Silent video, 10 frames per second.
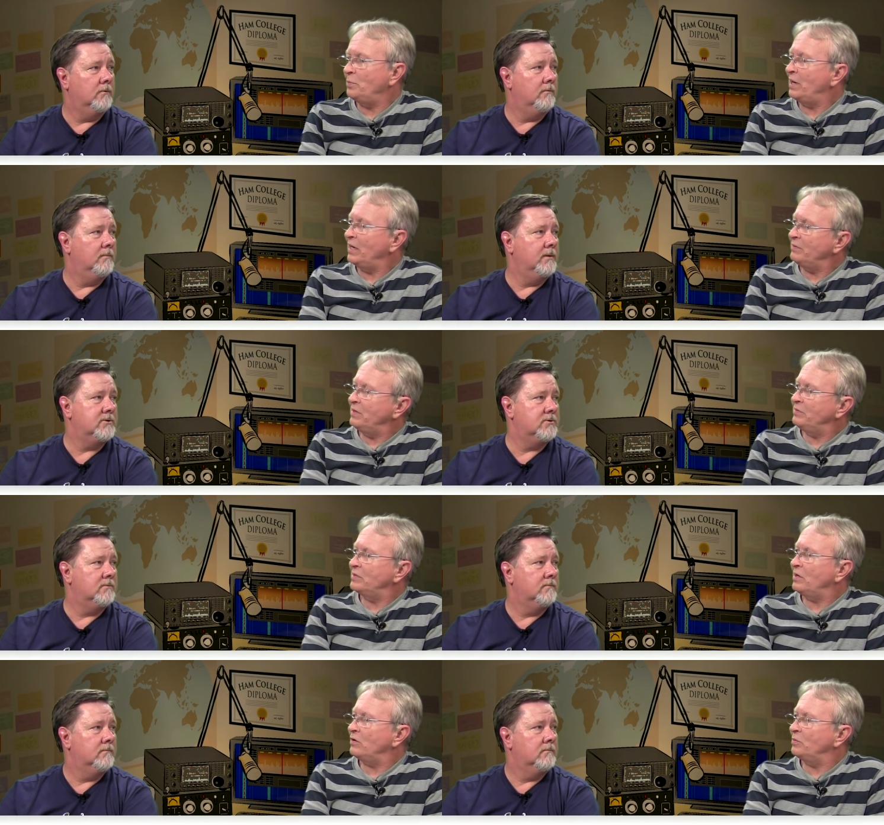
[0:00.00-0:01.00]
Speaker 1: might have even
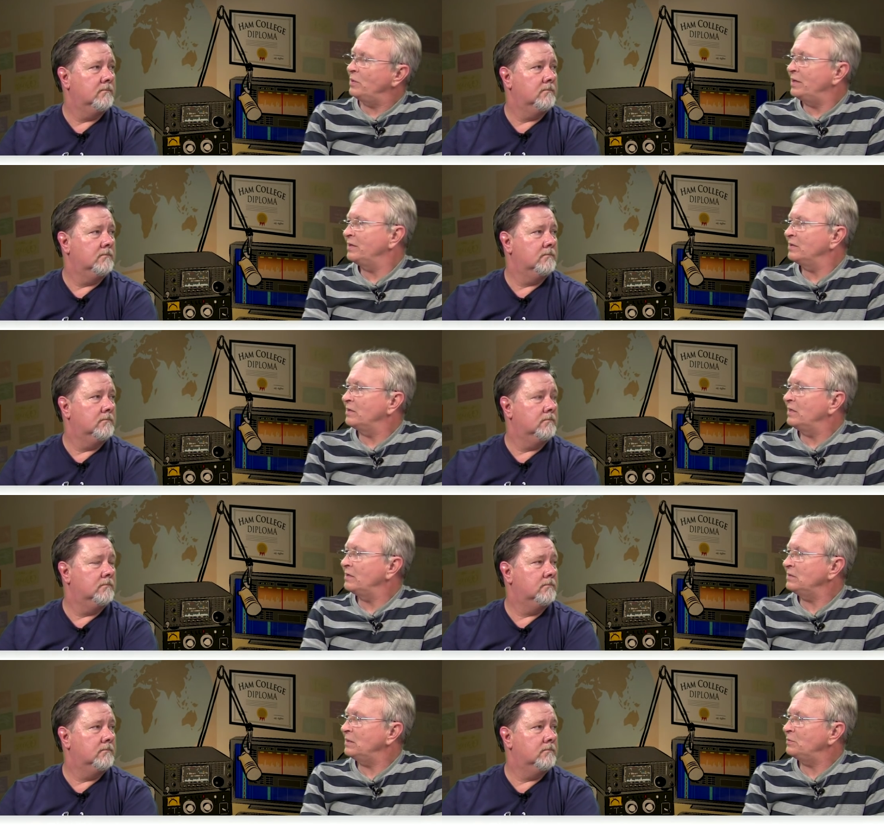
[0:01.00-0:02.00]
talked about it in the
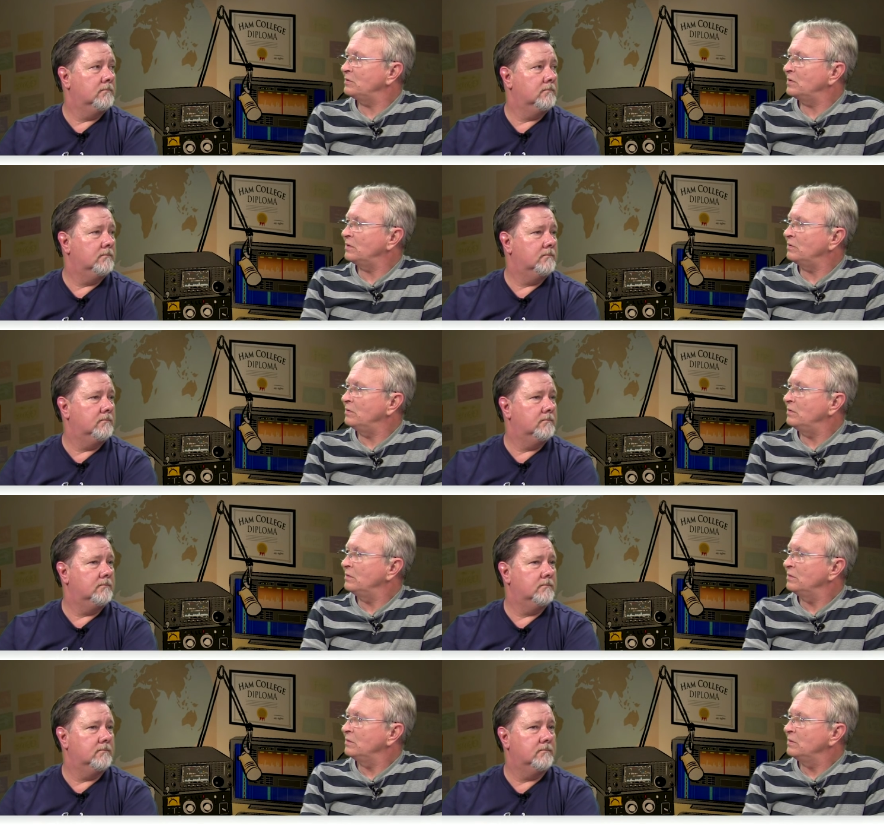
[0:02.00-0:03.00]
last episode.
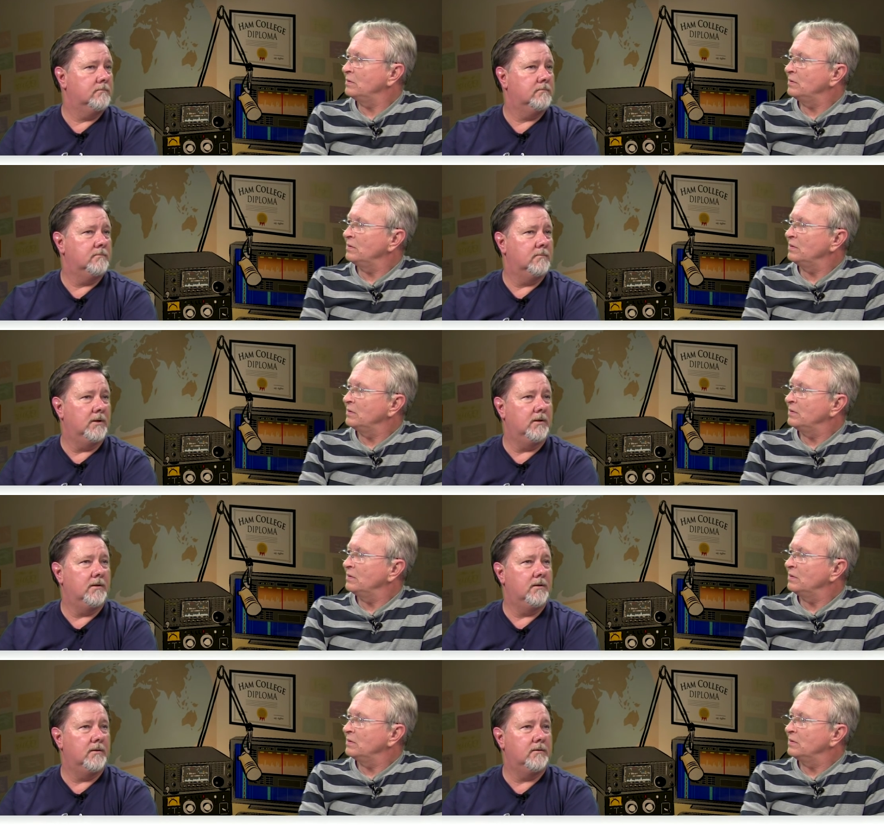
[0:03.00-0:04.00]

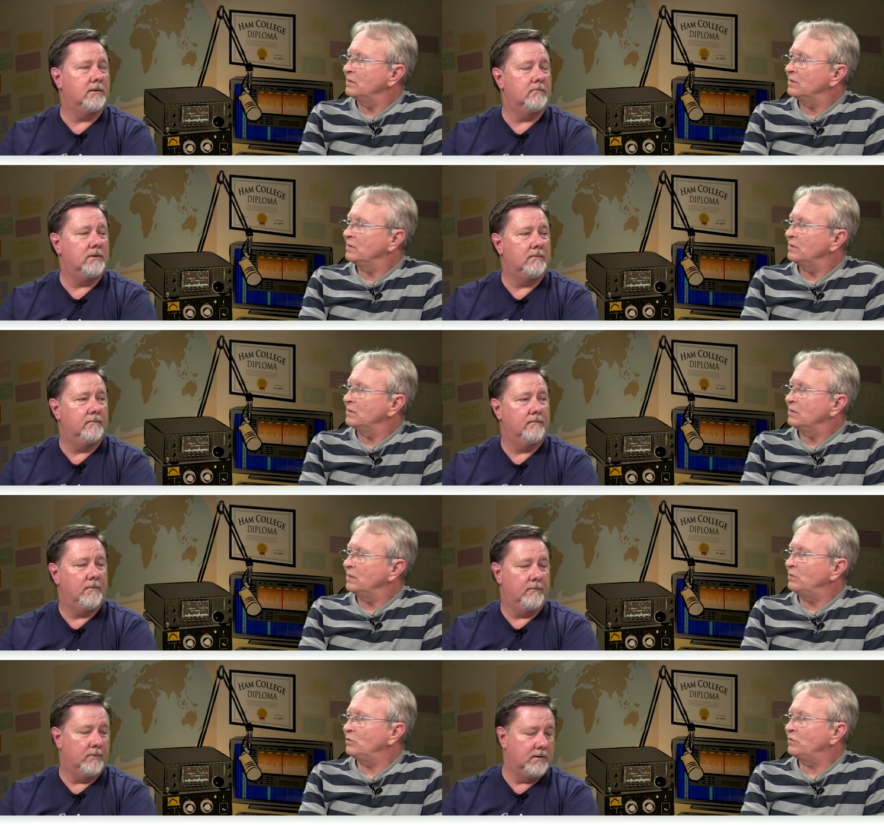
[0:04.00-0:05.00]
Uh, did we?
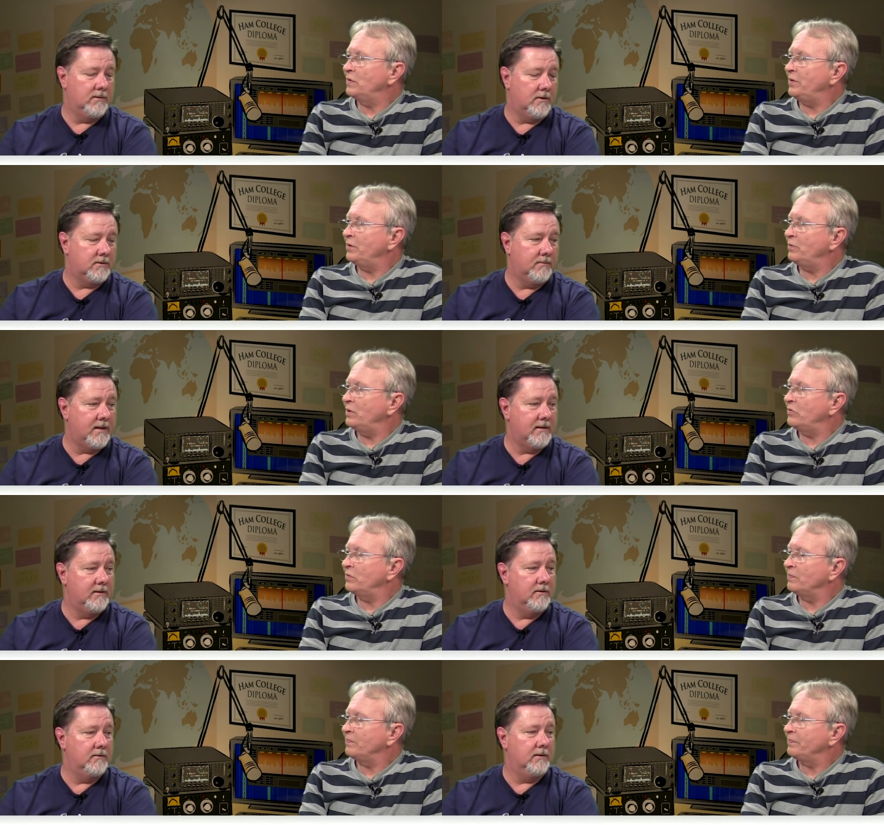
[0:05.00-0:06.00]
It was we talked recent. about
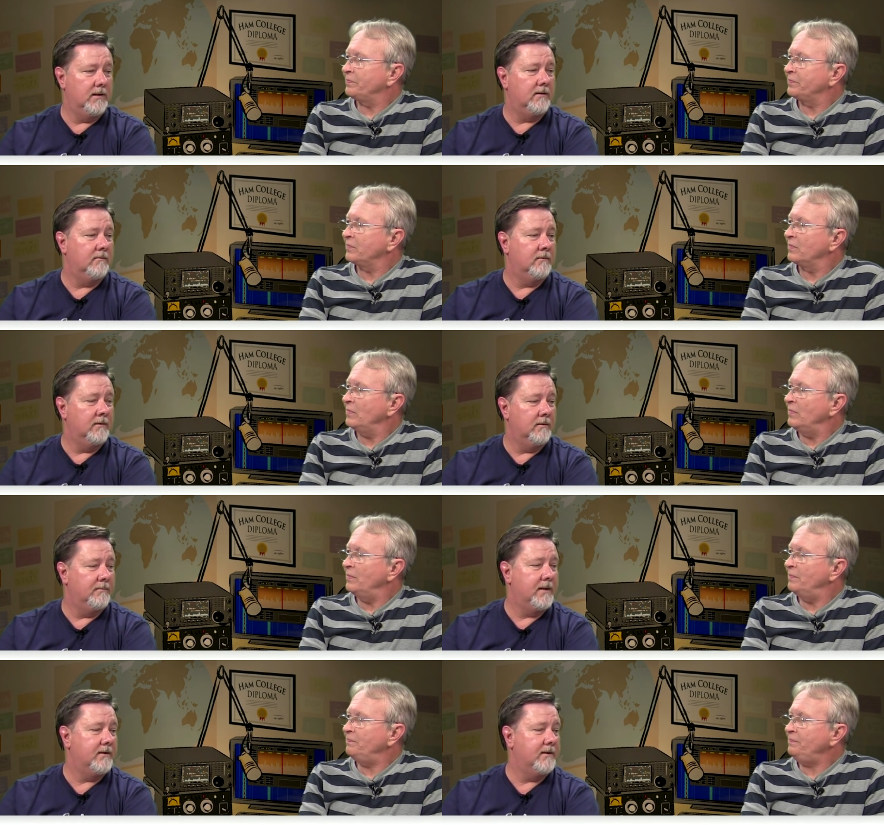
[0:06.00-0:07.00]
it,
Speaker 2: yeah,
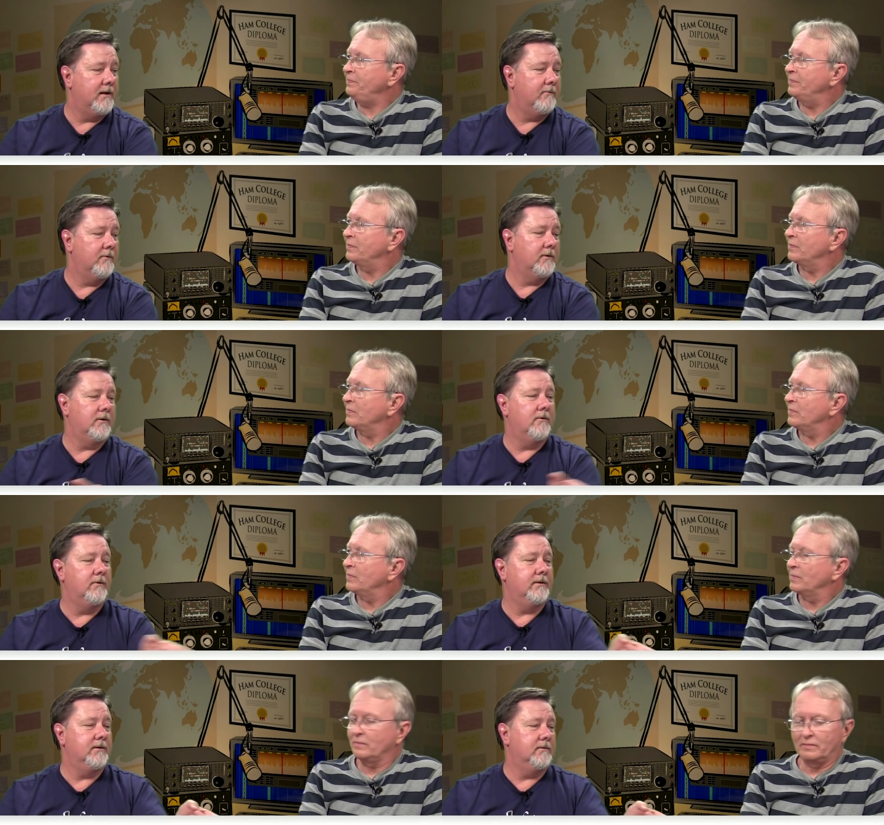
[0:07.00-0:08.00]
about an hour ago
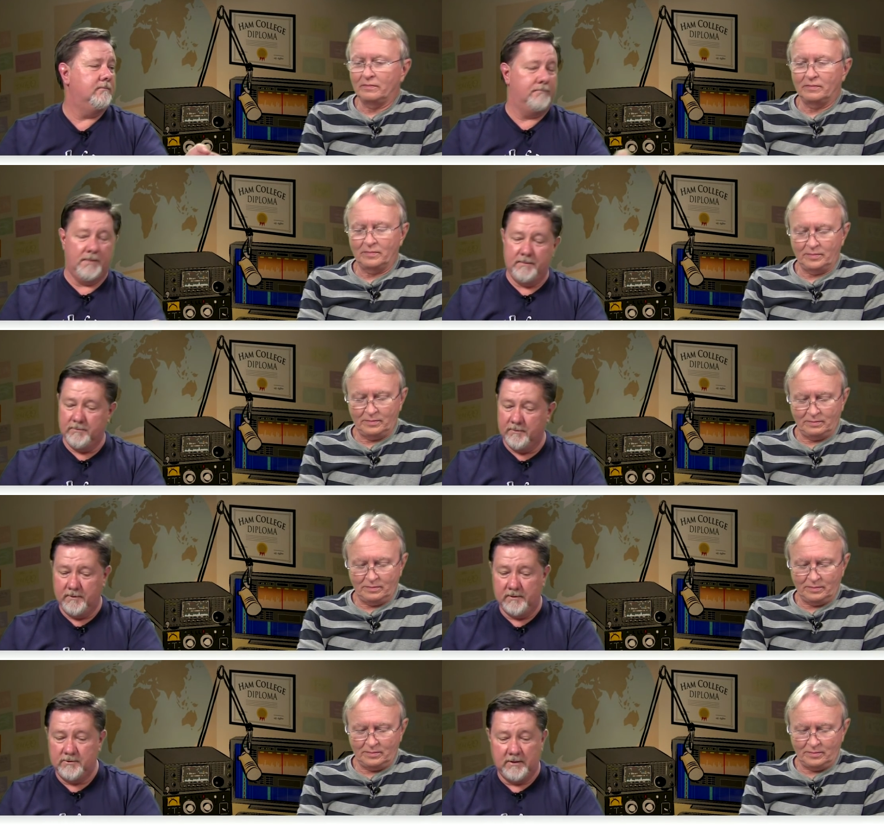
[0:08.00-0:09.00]
in the paper
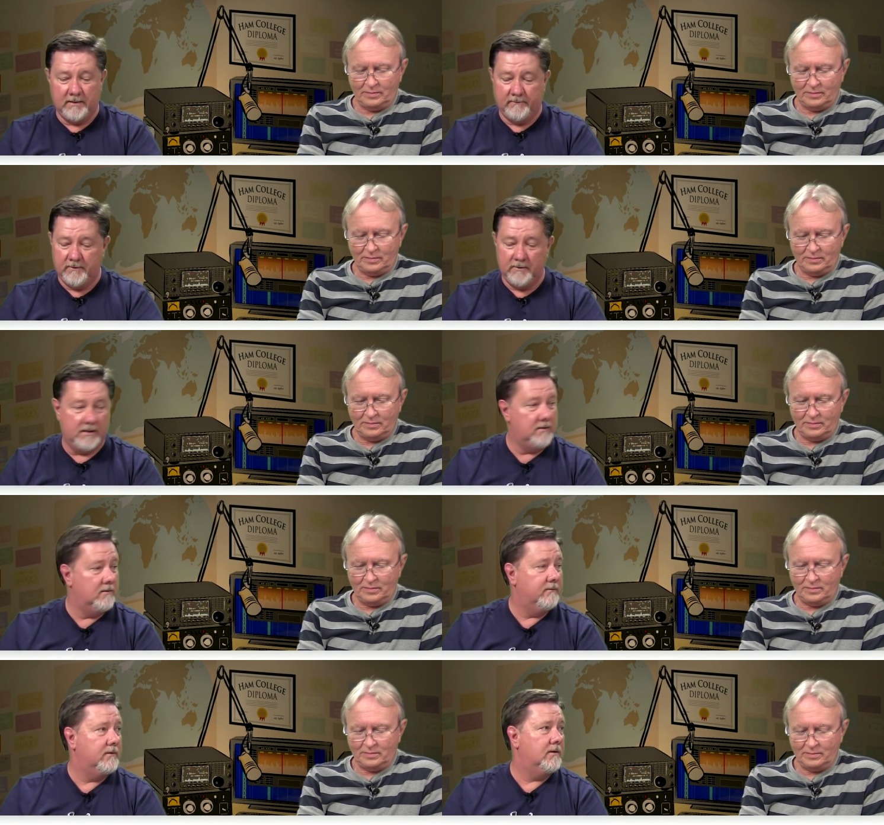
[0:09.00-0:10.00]
that you have in your hand
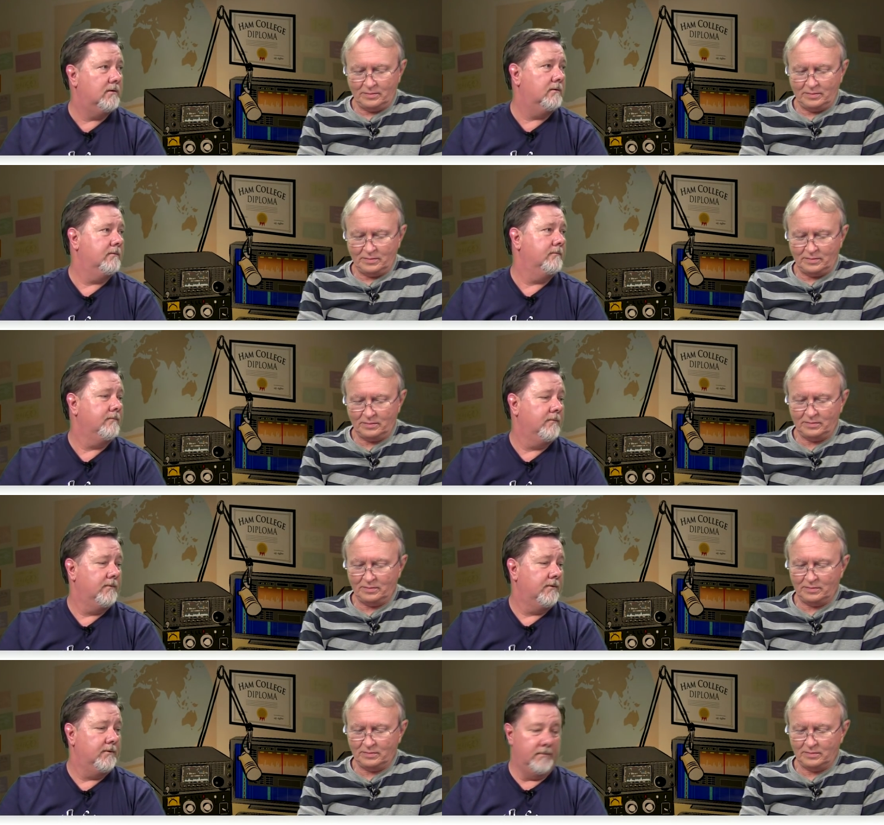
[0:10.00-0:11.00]
over there.
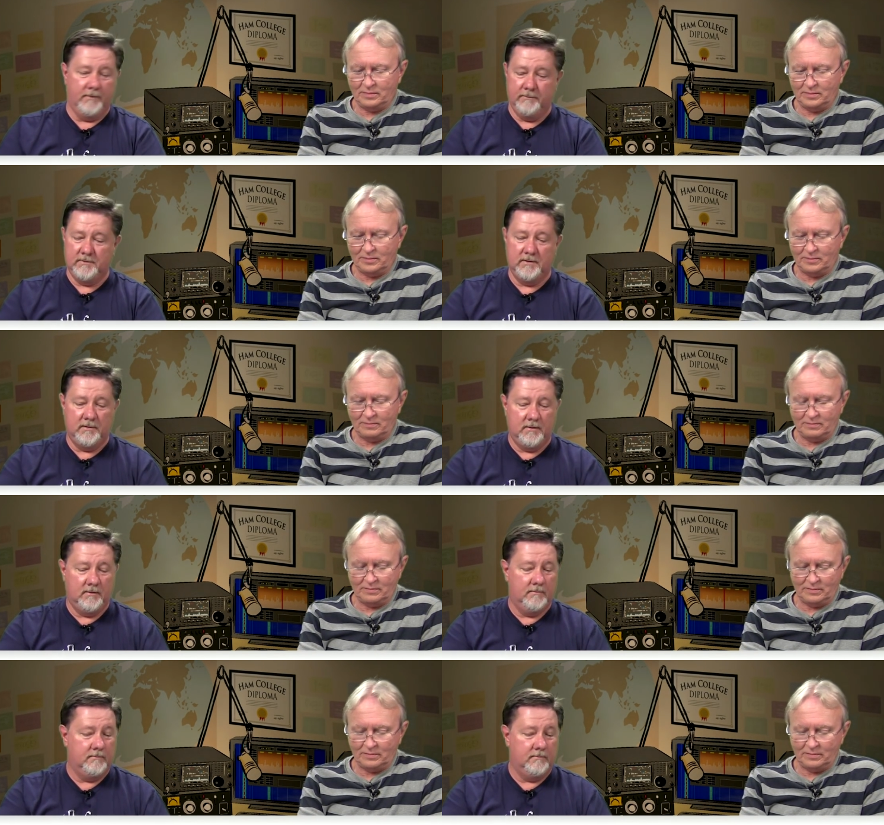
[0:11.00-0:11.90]
Mm-hmm. It was in here.